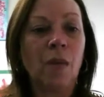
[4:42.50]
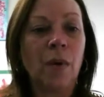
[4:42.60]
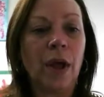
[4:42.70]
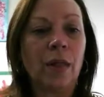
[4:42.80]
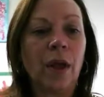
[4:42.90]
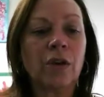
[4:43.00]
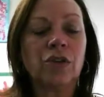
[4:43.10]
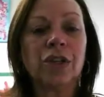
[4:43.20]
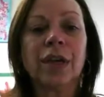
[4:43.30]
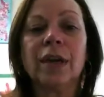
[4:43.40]
Well,
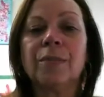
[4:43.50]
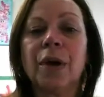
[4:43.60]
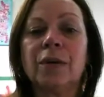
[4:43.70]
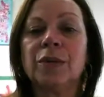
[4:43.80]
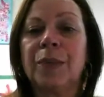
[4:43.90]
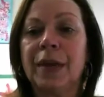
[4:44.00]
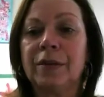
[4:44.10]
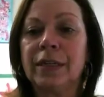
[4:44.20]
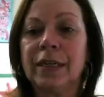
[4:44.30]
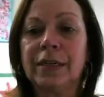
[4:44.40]
OSHA can impose
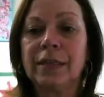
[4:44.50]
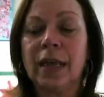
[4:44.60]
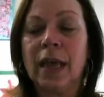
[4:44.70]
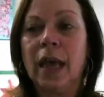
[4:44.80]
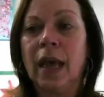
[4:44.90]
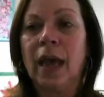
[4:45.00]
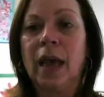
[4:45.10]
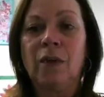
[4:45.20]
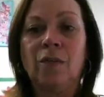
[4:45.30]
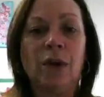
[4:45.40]
penalties,
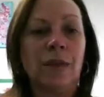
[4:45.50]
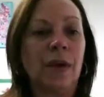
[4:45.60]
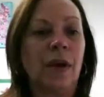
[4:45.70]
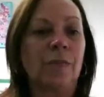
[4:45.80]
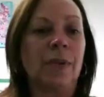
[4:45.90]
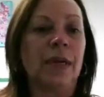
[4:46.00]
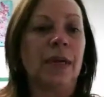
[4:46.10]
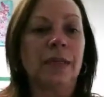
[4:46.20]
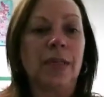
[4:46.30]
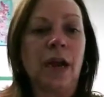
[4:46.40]
and one of the
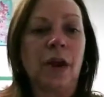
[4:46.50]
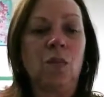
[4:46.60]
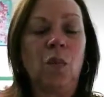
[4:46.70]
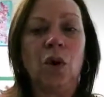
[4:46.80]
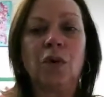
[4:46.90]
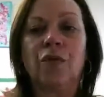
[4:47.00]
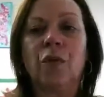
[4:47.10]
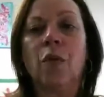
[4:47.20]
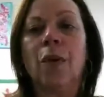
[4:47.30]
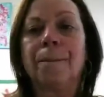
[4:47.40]
companies that I worked
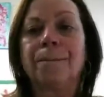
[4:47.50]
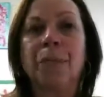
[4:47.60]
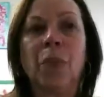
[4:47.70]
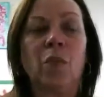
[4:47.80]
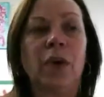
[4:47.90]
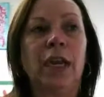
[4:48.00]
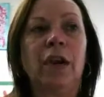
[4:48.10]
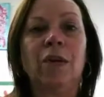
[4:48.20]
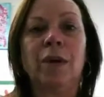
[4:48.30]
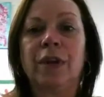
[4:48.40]
for when
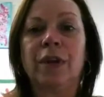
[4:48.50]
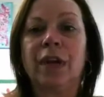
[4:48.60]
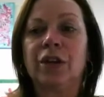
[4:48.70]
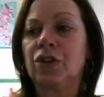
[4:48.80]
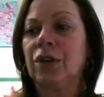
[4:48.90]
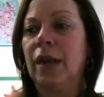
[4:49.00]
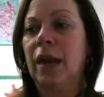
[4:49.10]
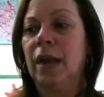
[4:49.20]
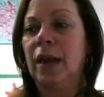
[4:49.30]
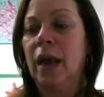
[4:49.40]
hearing protection
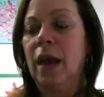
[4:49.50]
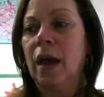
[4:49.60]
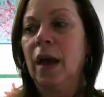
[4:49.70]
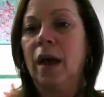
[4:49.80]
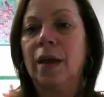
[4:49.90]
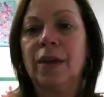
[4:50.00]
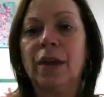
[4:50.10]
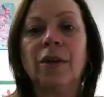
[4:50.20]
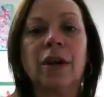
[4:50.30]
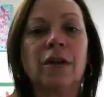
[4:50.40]
and the
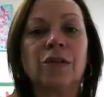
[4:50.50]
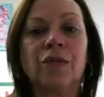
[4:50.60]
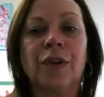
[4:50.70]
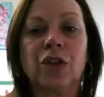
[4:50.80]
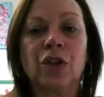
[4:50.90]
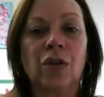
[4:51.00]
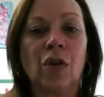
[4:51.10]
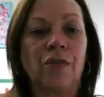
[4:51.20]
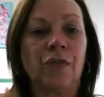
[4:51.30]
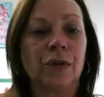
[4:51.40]
hearing conservation
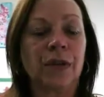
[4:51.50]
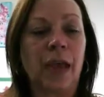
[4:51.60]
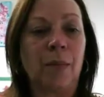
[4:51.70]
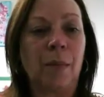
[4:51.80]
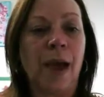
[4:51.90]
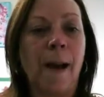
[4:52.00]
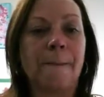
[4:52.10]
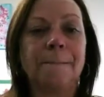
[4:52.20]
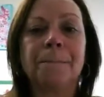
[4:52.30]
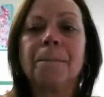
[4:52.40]
law first came about,